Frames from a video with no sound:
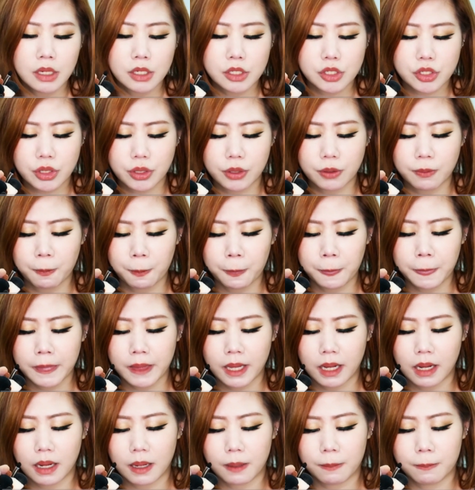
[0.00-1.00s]
So
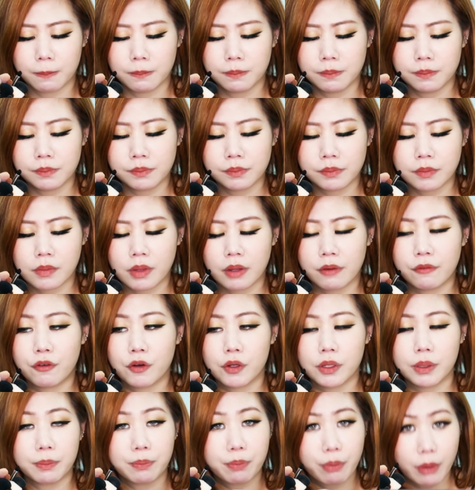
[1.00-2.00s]

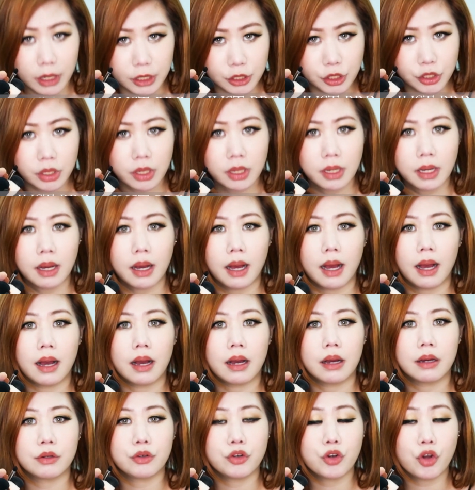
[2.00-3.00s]
for the brush,
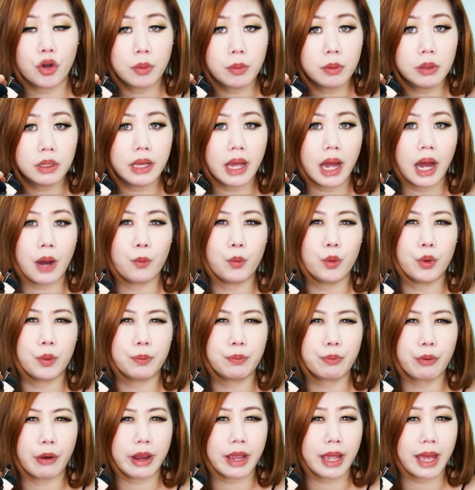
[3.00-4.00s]
normally I will
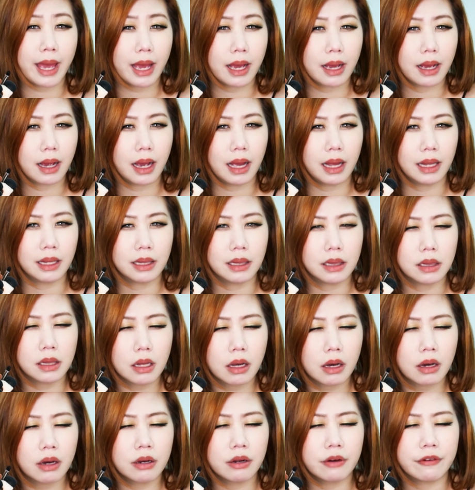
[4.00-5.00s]
bring a
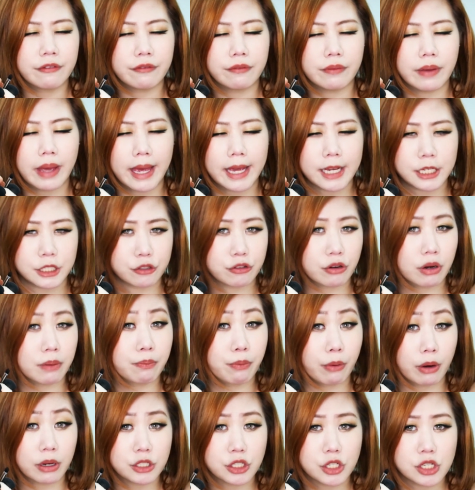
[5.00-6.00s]
lot of extra
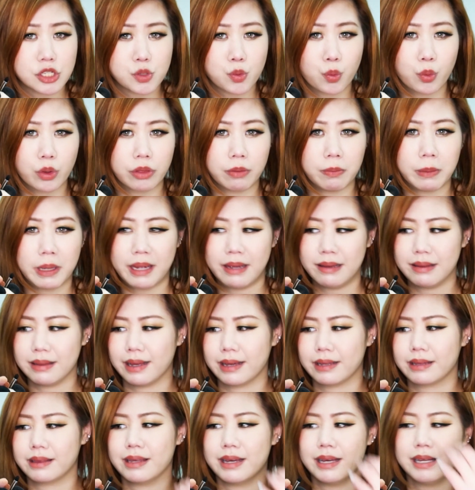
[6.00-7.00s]
brushes with me
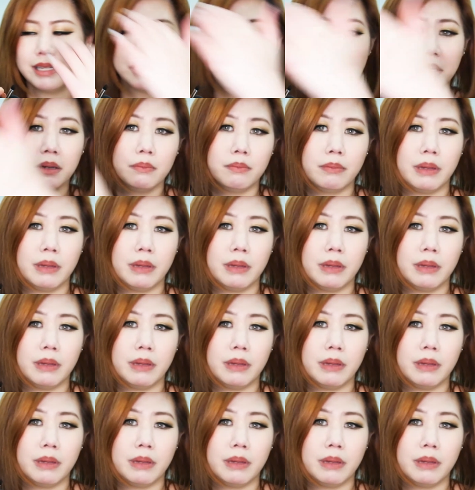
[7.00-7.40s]
like this.